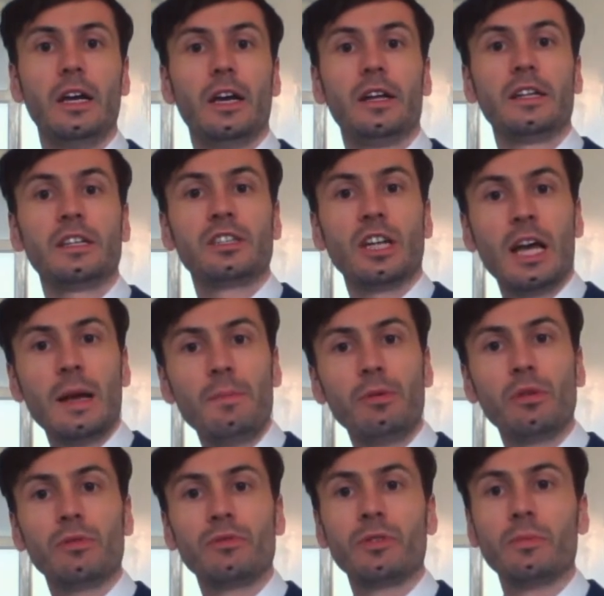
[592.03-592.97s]
An
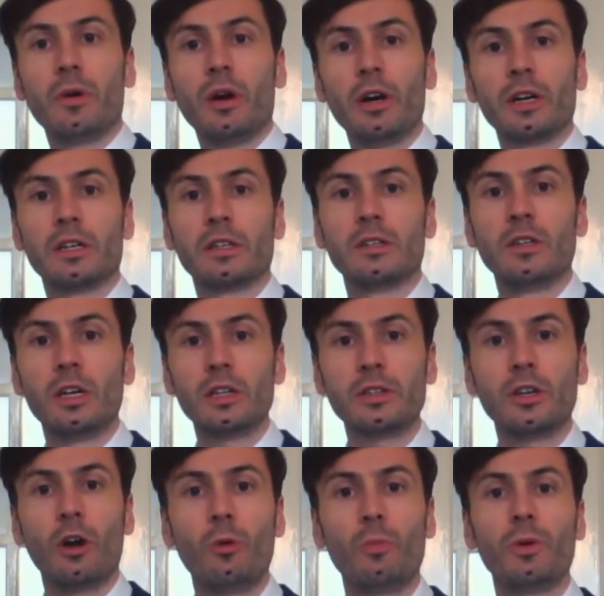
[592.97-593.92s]
example of the market
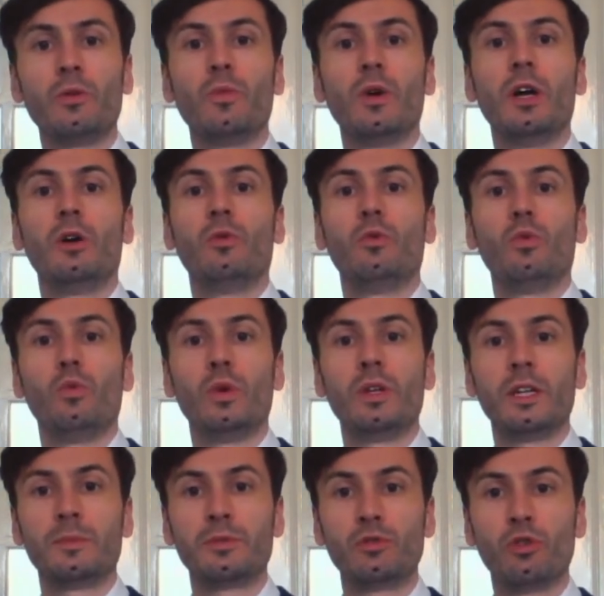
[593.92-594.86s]
not coping well
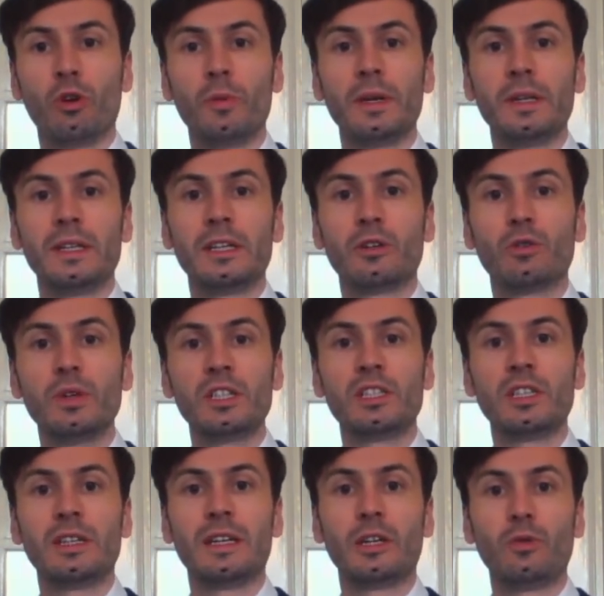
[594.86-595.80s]
with absorbing
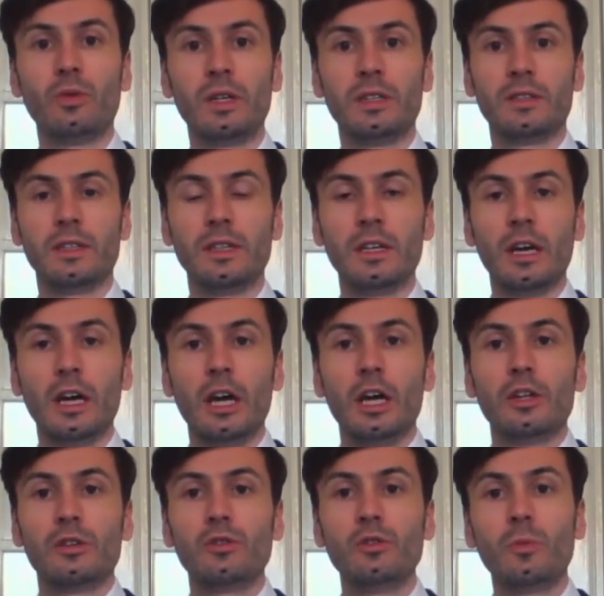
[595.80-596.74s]
decreasing liquidity
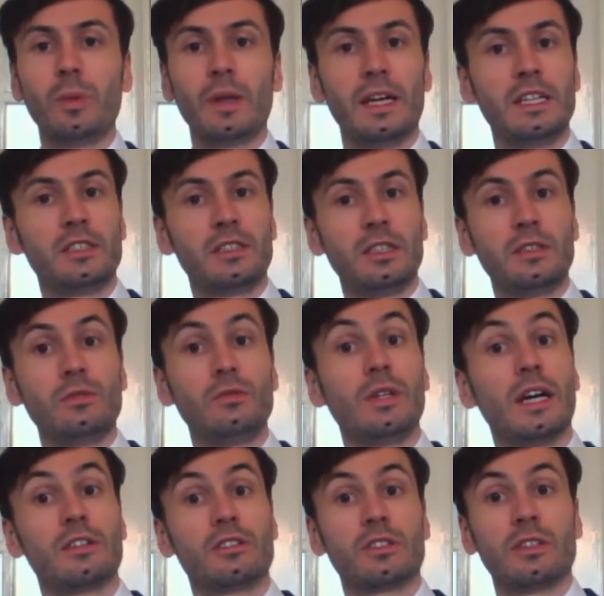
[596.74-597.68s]
took place in
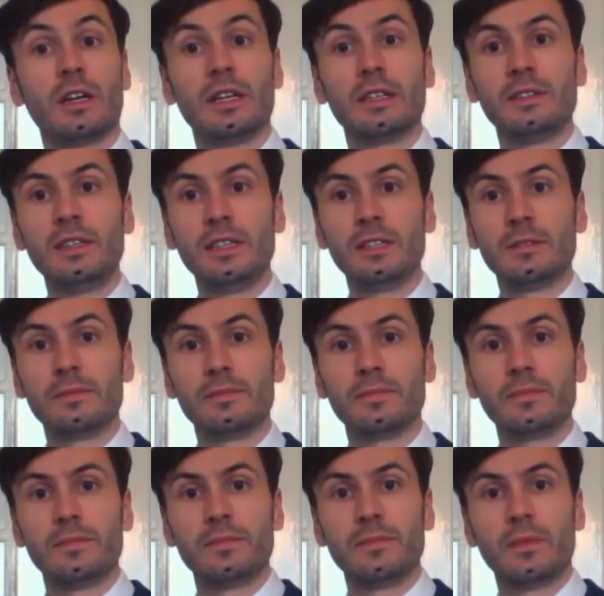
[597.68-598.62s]
2019.
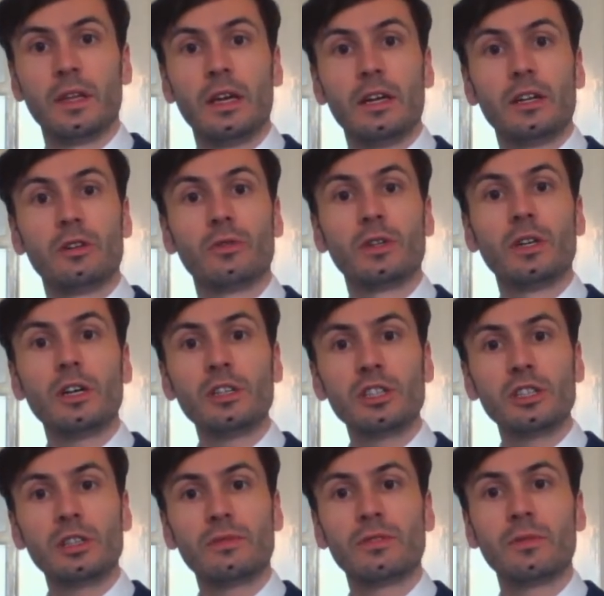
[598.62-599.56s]
The
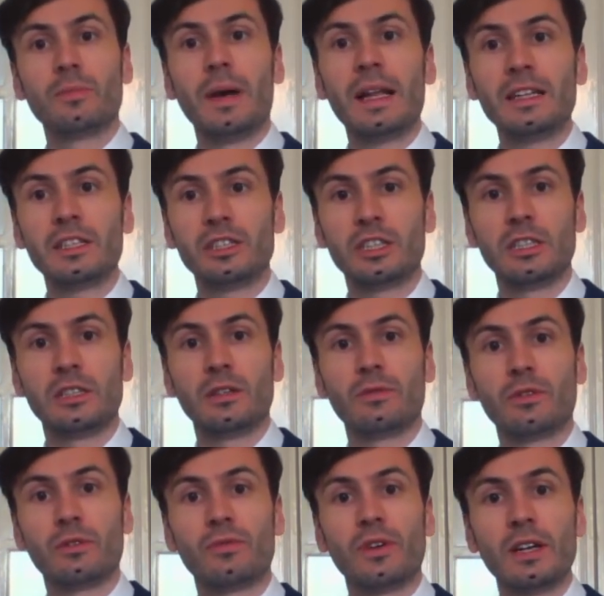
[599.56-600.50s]
reduction of the balance sheet
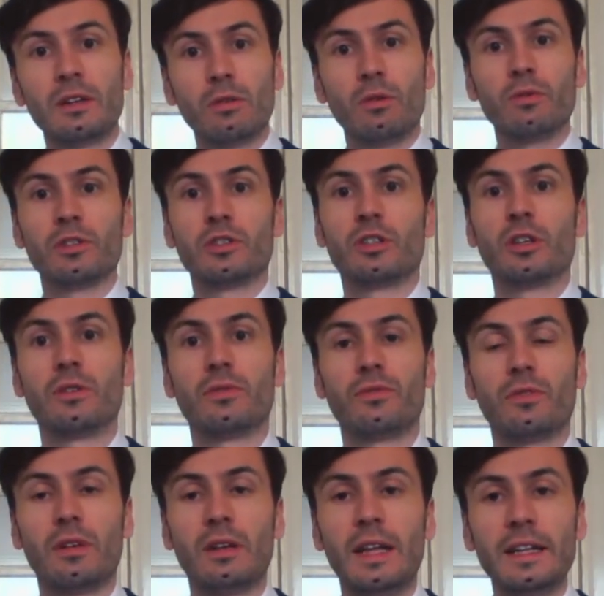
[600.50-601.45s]
of the Federal
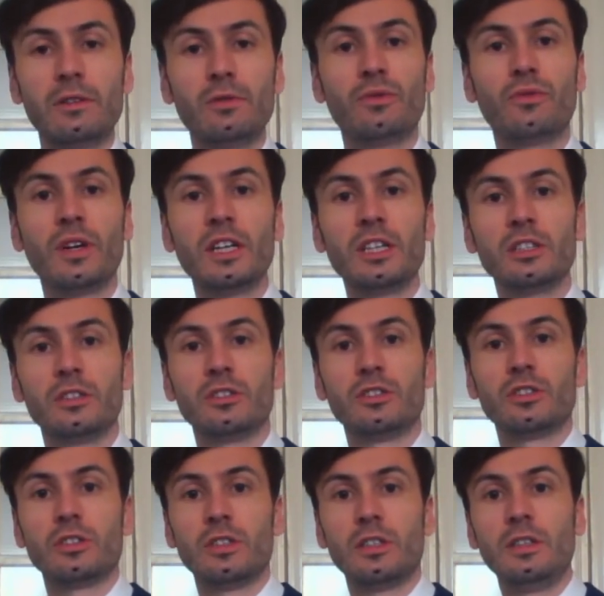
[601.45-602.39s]
Reserve led to
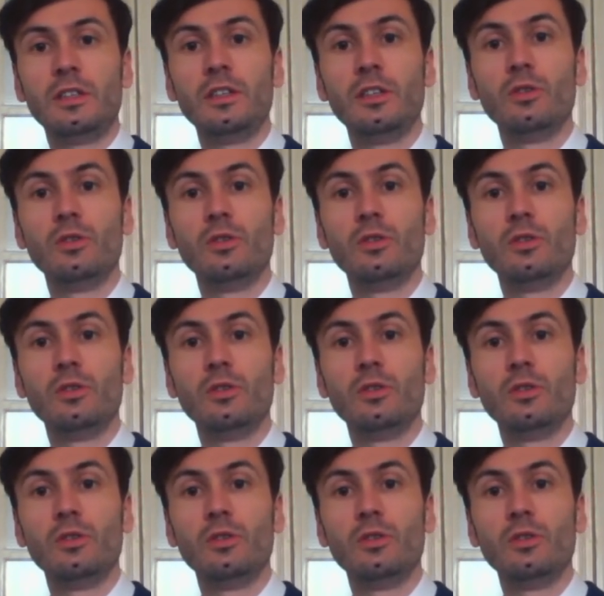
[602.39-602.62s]
frictions in the